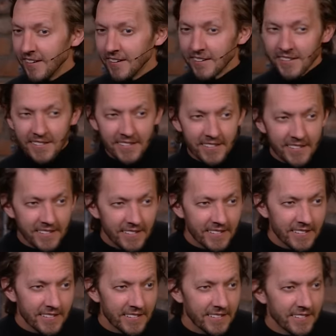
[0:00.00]

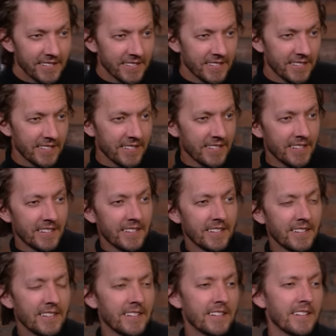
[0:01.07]

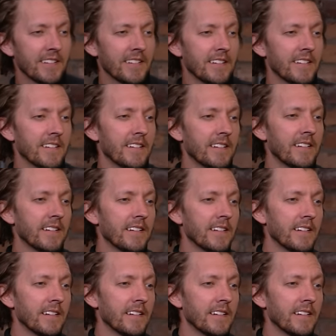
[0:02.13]
[no speech]